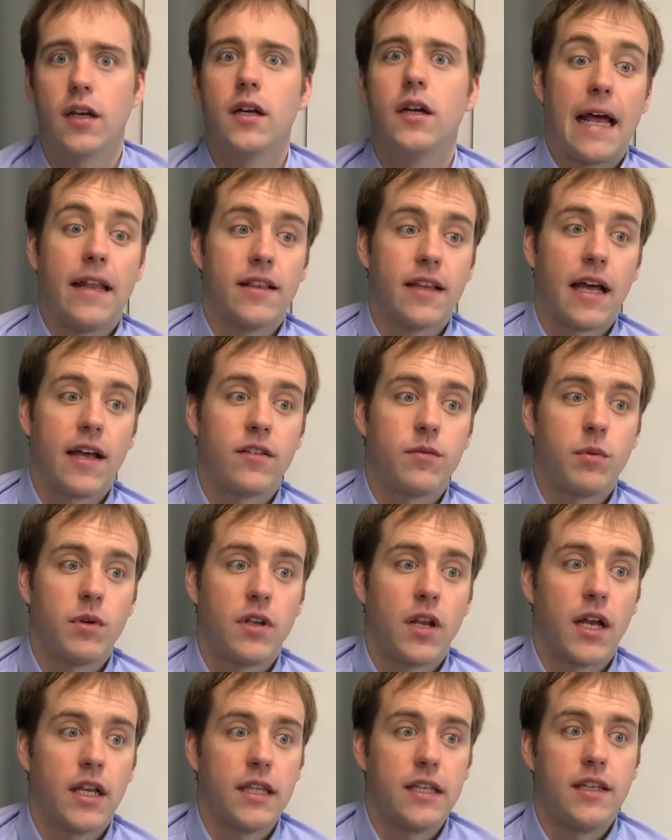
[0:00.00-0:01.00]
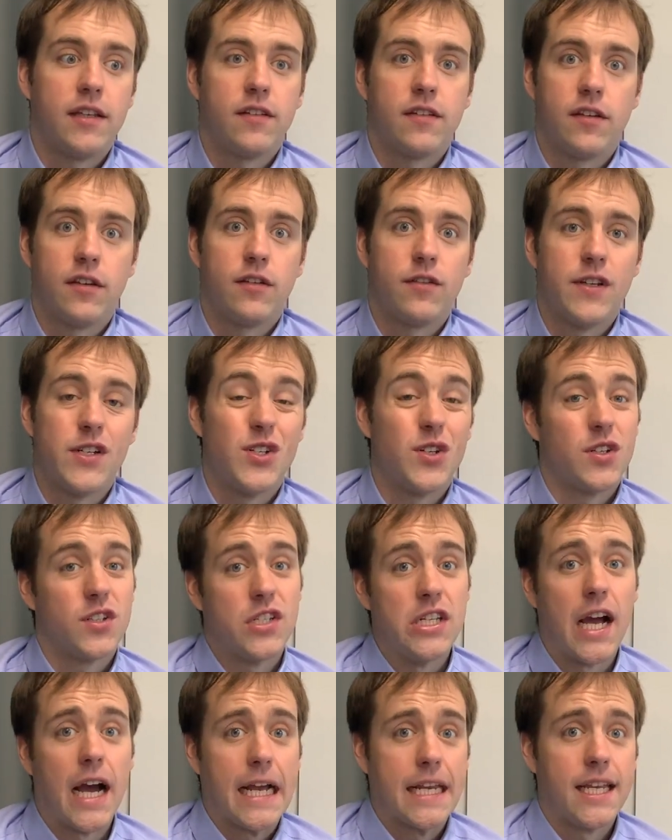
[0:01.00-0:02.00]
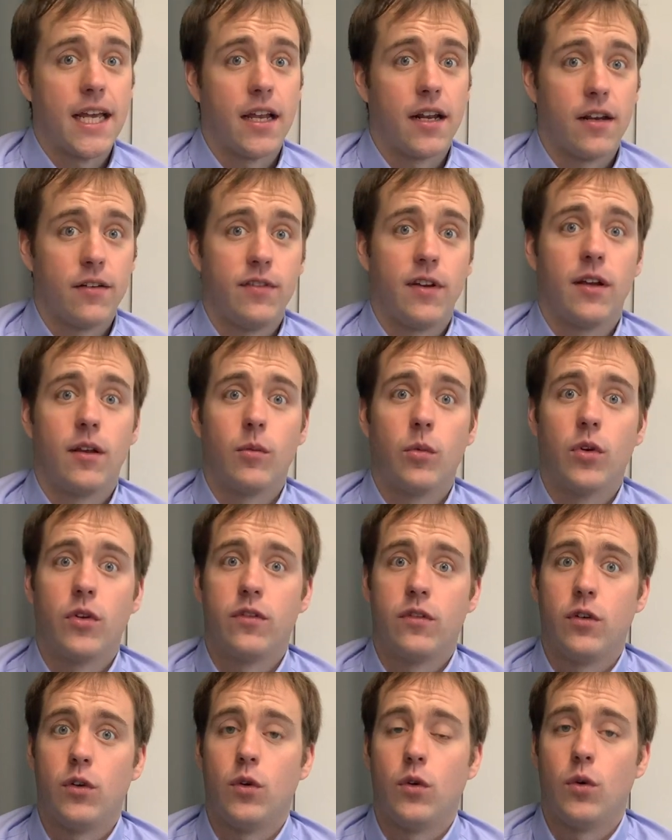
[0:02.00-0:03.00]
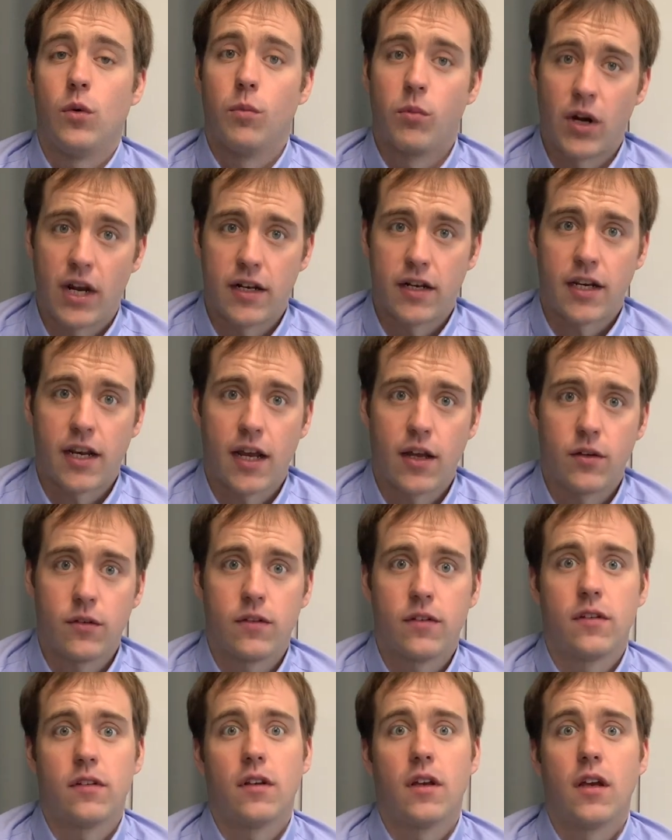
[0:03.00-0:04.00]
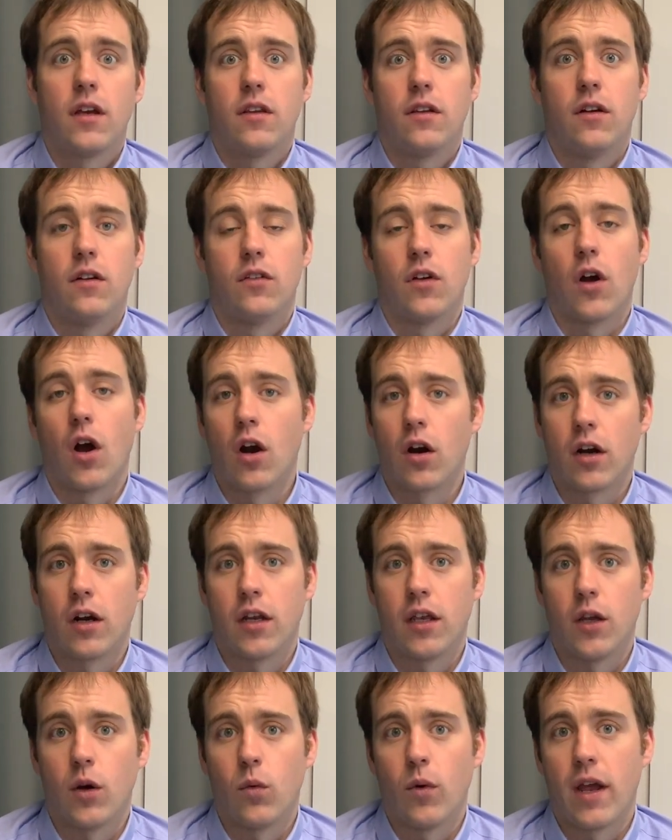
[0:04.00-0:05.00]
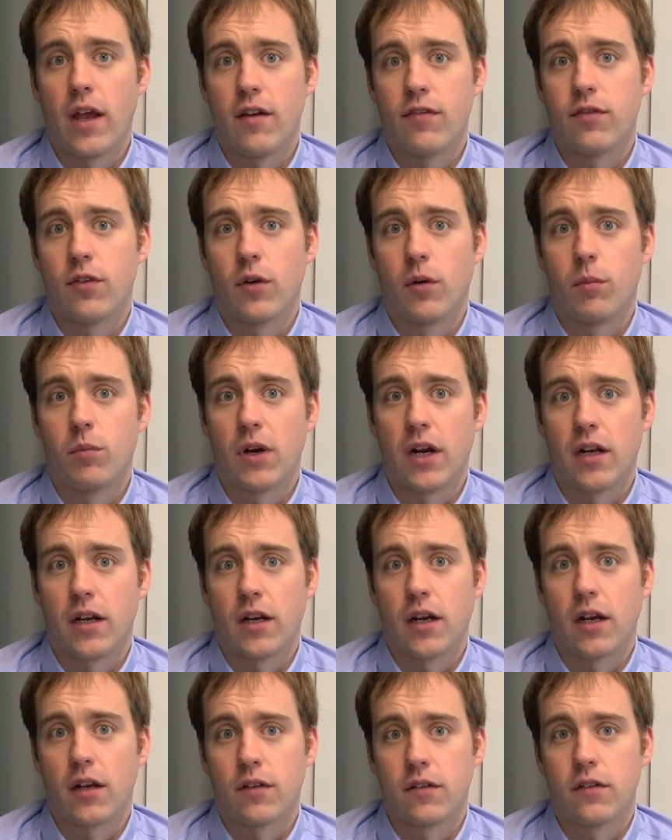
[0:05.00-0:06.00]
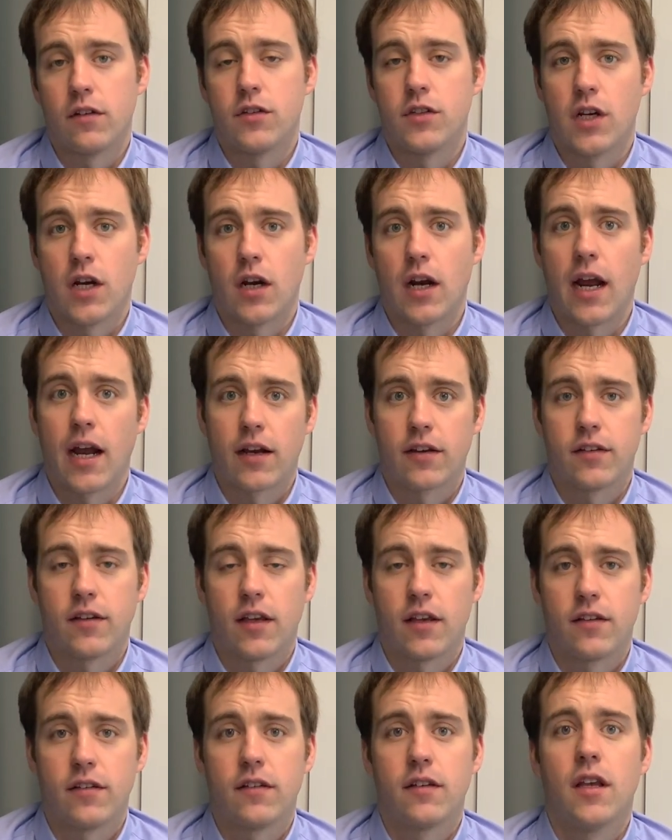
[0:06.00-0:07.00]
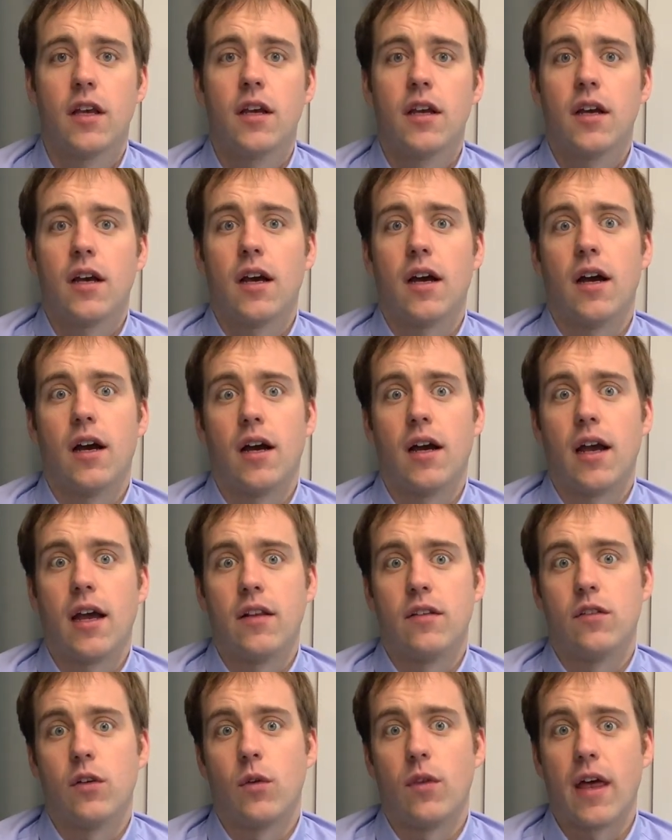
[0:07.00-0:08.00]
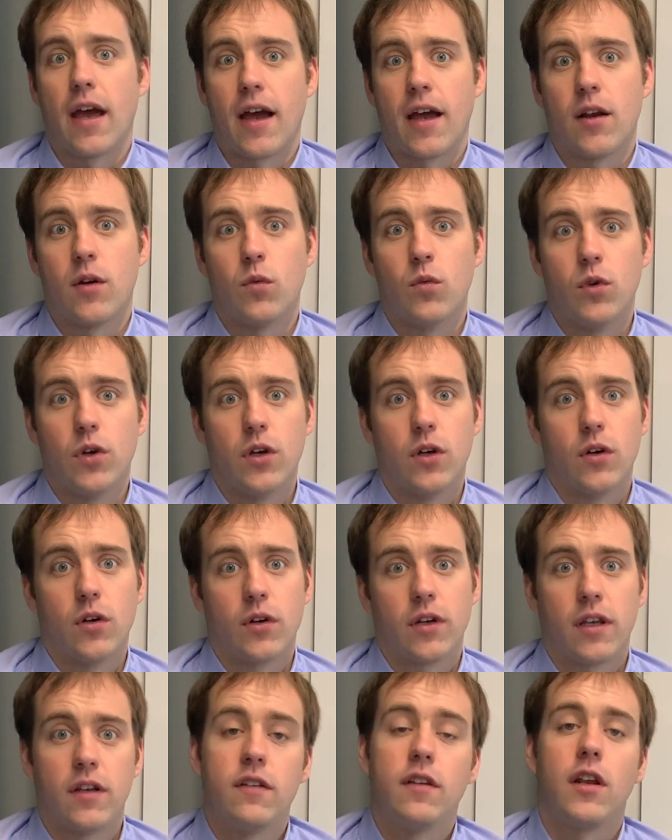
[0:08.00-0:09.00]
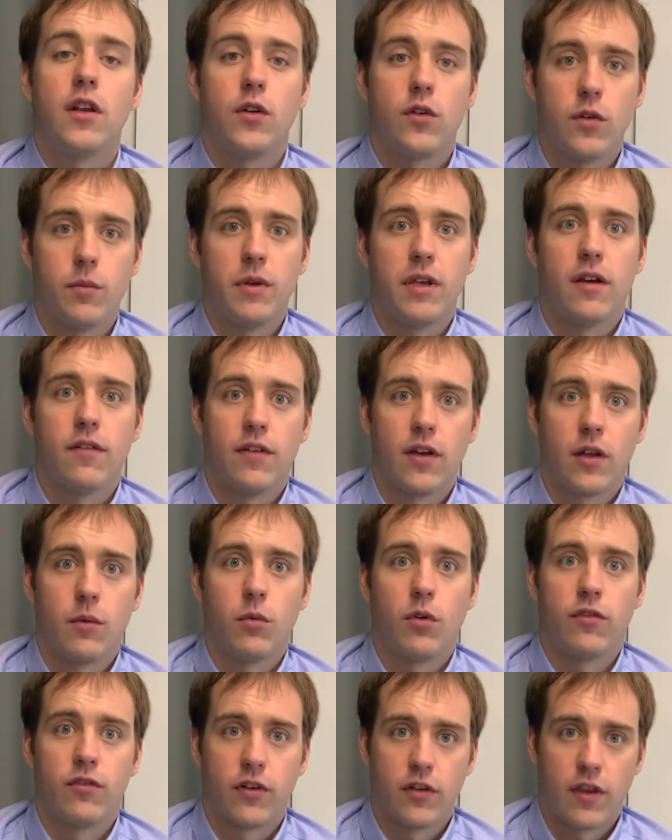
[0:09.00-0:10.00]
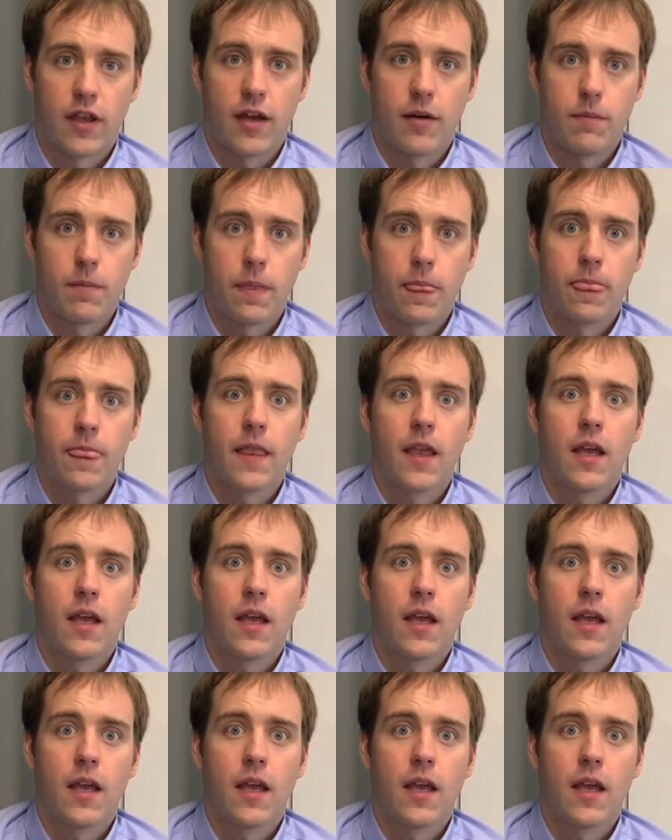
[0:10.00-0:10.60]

And last but not least, this feature is not yet available to brand accounts. There's already a way for brand accounts to share access, and so that will continue to be available for them.